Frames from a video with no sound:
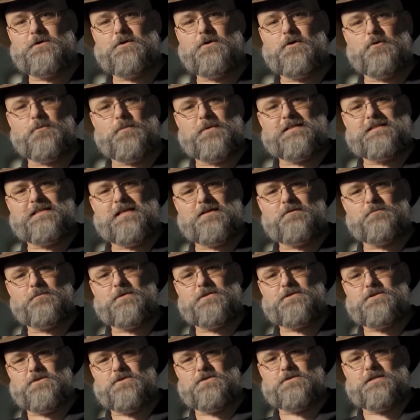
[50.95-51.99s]
going to be taking
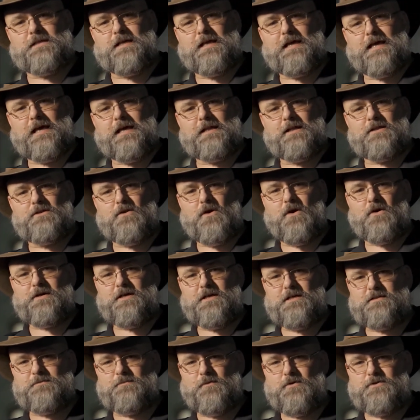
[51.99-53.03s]
pictures at a long
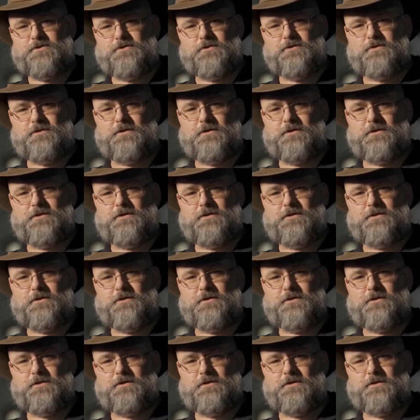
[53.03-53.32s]
exposure,